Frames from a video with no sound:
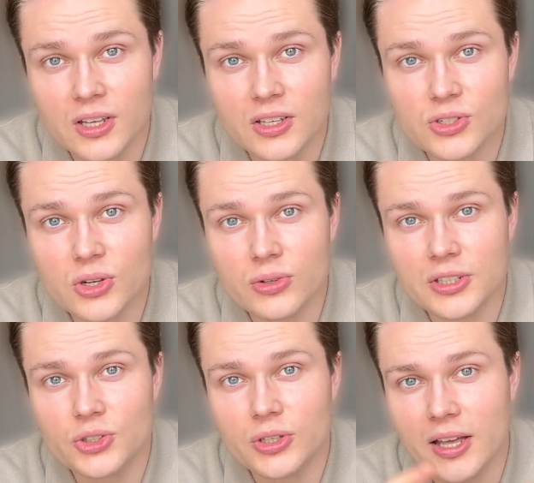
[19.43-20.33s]
so
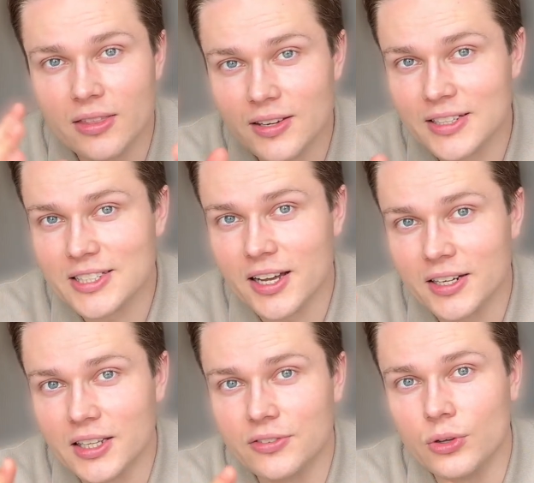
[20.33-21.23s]
that you can then decide
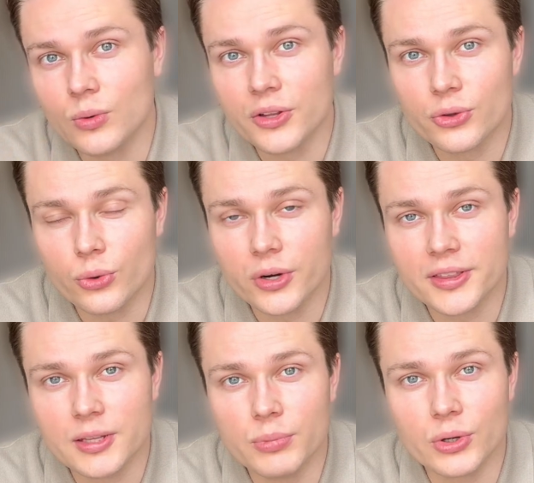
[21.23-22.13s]
if you want to
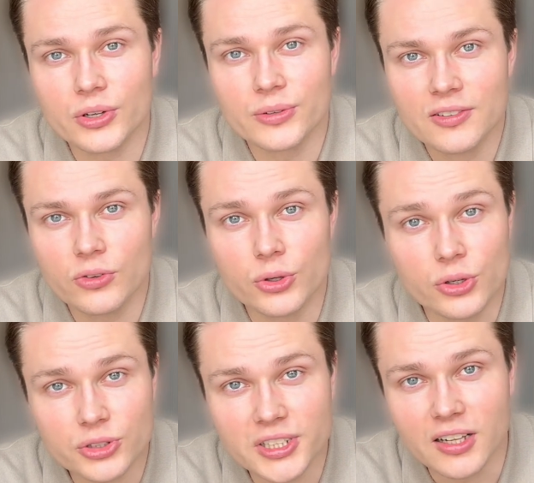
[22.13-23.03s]
read the book for
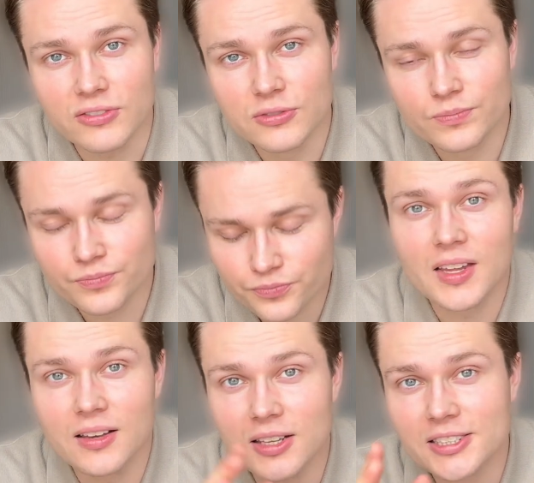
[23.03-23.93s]
yourself.
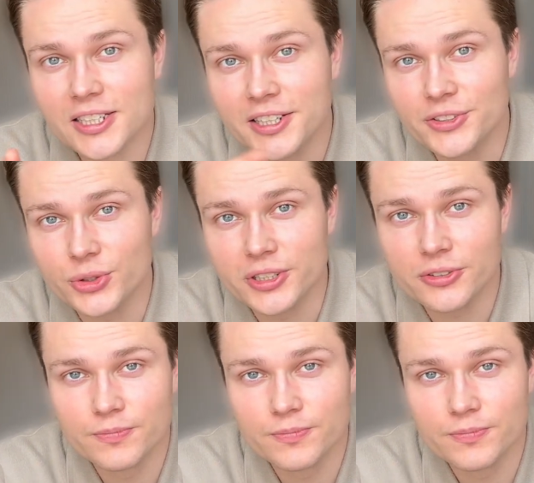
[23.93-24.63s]
Let's get into it.